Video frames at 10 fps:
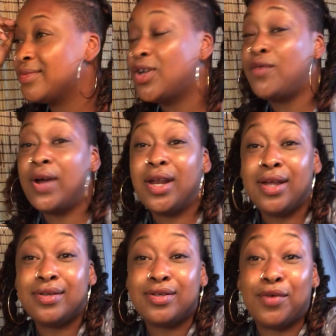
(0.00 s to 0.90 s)
You're
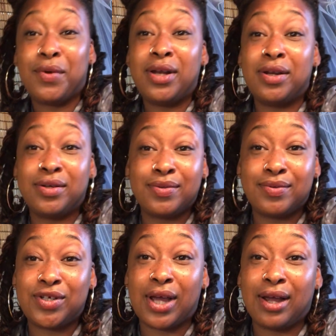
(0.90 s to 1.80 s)
ready. You're ready to
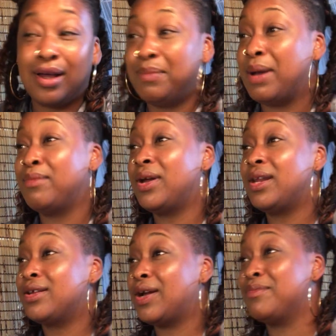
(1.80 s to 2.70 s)
shack up. I'm
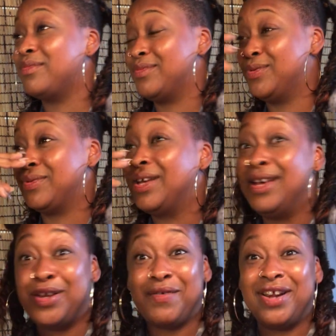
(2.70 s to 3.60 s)
ready. I'm.
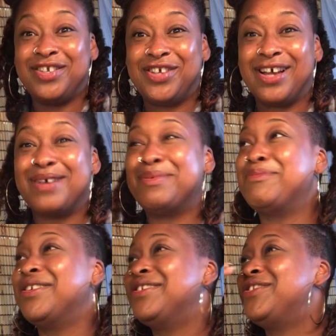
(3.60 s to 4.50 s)
You're ready to shack up.
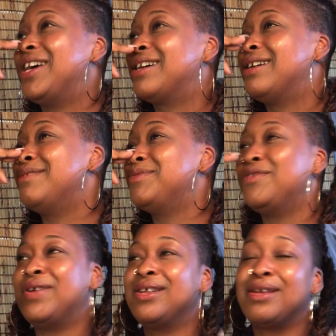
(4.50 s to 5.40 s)
I'm ready to shack up.
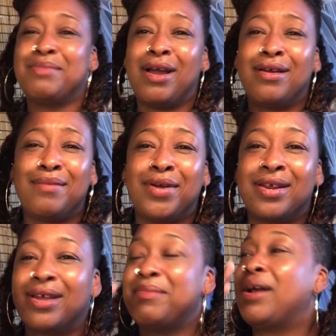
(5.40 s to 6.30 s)
You're ready to get married. I'm
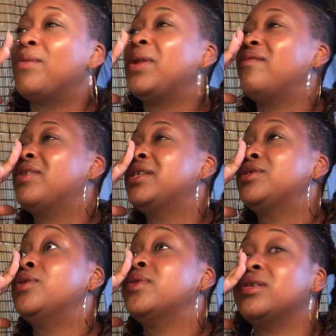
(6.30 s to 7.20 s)
ready to get married. Whatever.
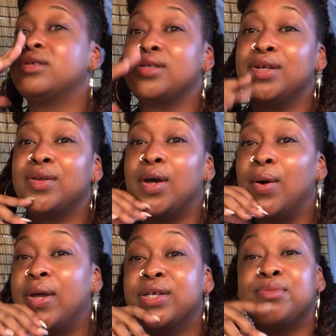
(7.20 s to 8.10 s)
Let's do this. You
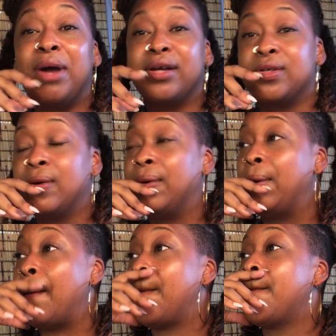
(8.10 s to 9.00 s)
know, it's
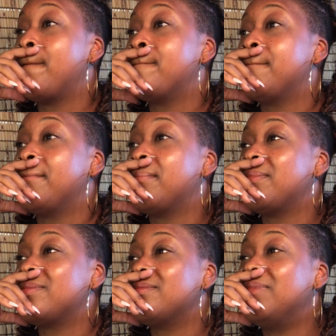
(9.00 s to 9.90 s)
practical.
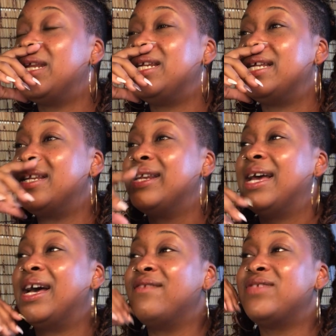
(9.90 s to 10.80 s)
But it didn't
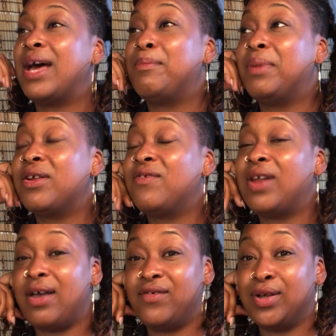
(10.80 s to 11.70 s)
have that
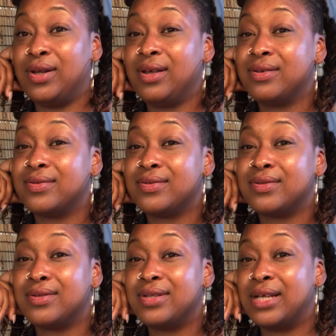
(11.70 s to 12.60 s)
butterfly feeling.
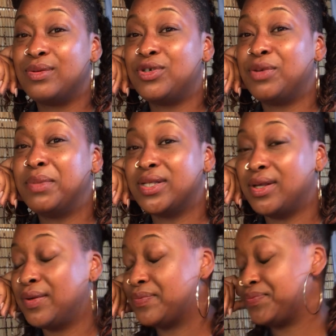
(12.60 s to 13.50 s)
That's what you're
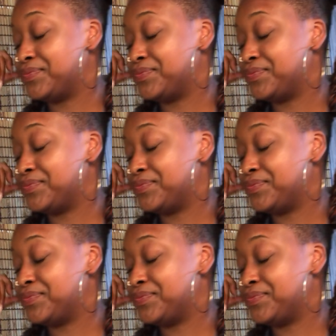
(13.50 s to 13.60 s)
missing.